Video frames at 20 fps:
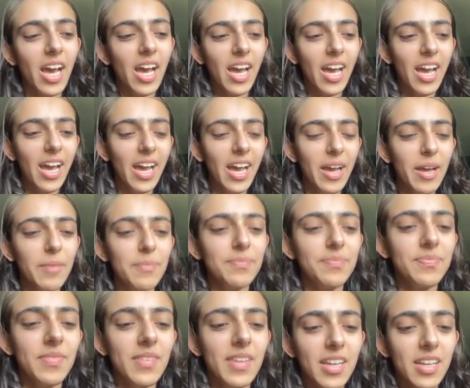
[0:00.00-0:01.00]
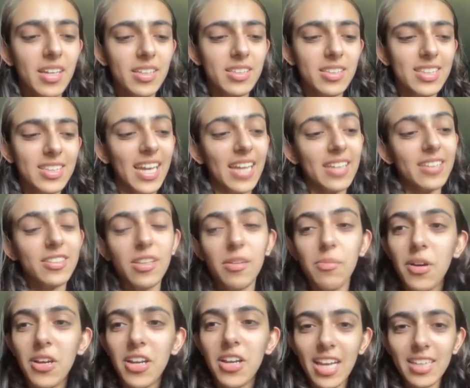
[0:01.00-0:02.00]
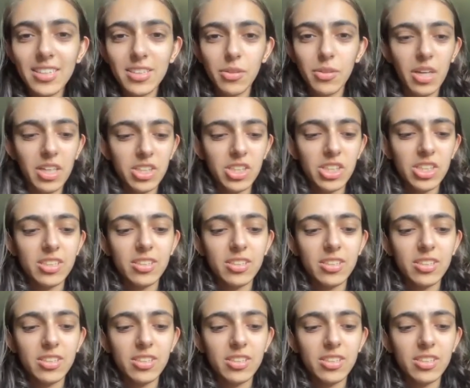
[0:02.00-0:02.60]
So my next question